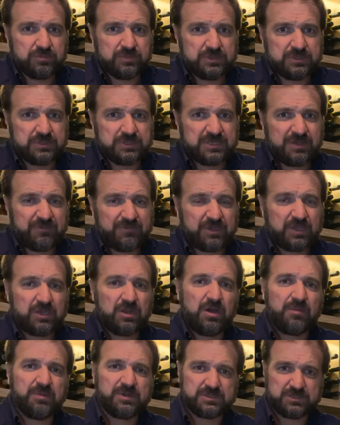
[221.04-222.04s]
7
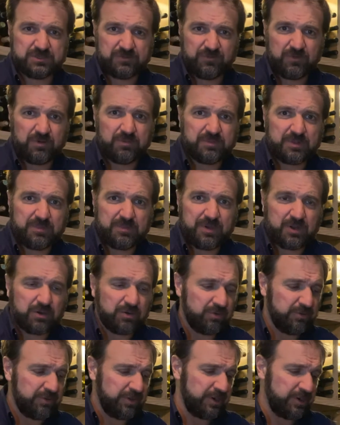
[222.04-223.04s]
kilometers from the
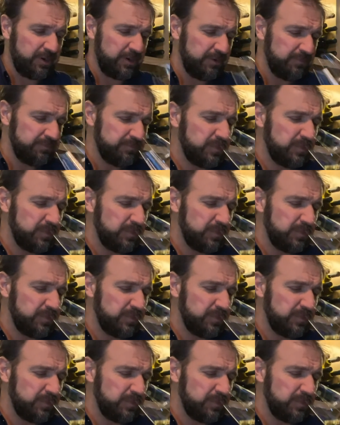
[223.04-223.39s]
Barolo area.